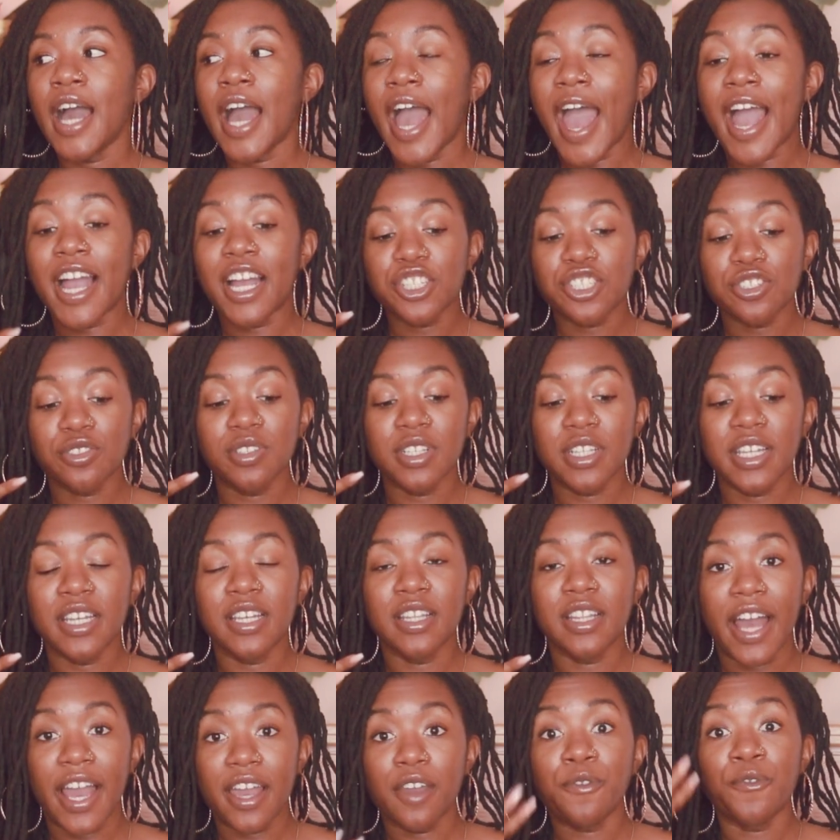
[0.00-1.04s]
actually
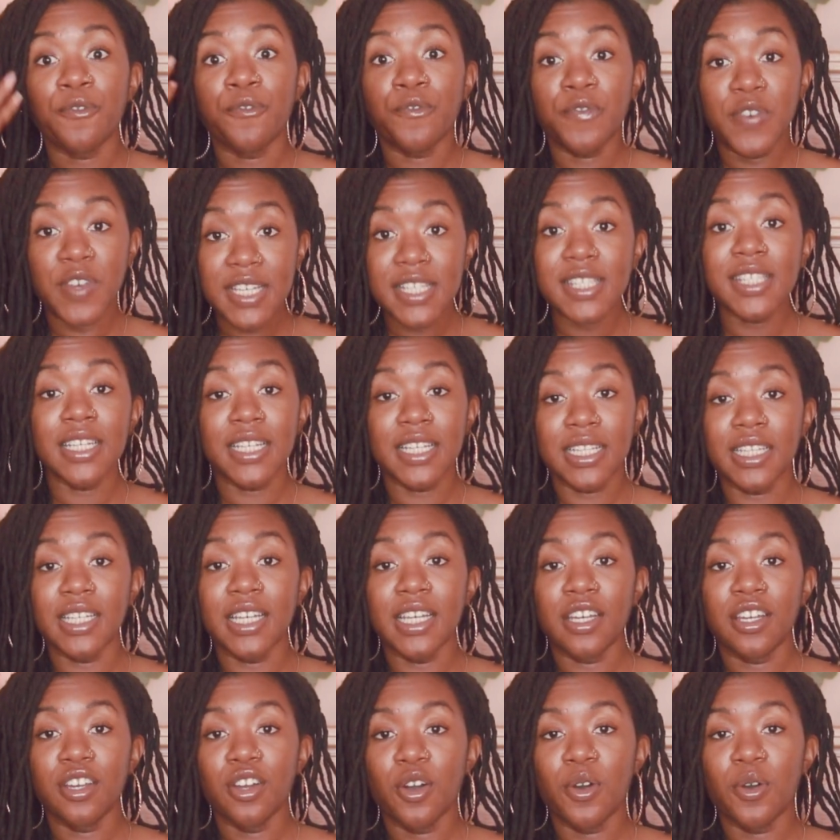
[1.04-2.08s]
like
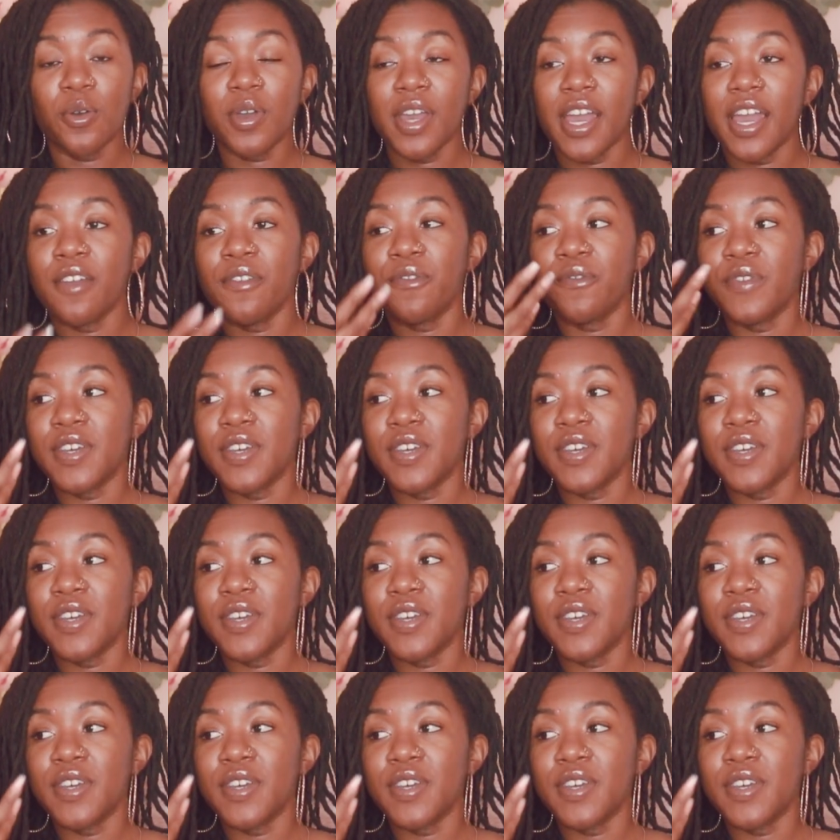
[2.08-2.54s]
physically, okay?